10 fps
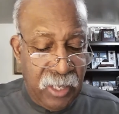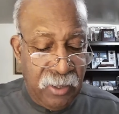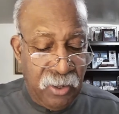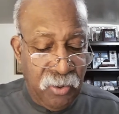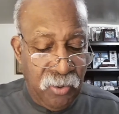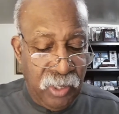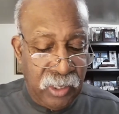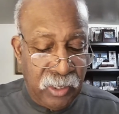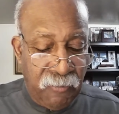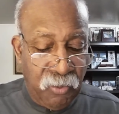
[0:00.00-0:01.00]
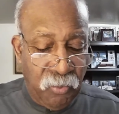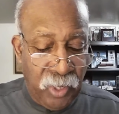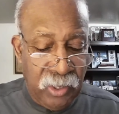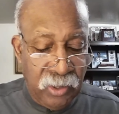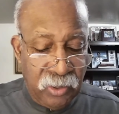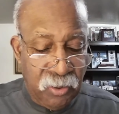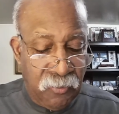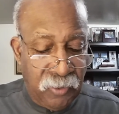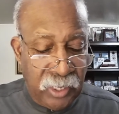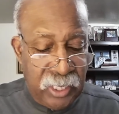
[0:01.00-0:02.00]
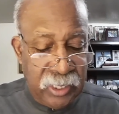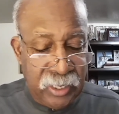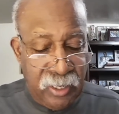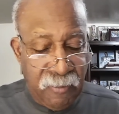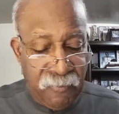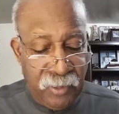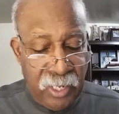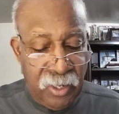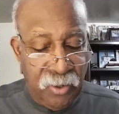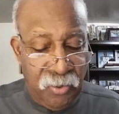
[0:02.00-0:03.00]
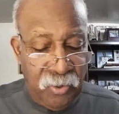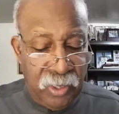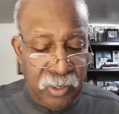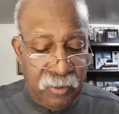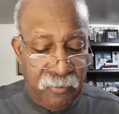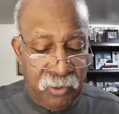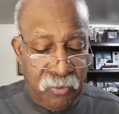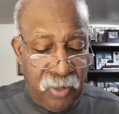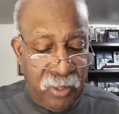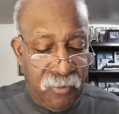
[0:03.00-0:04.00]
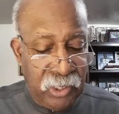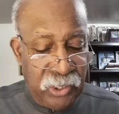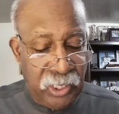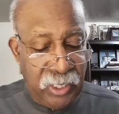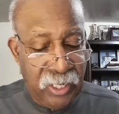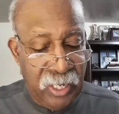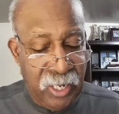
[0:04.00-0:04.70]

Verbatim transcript: and the noise of the wheels over against them, and a noise of a great rushing.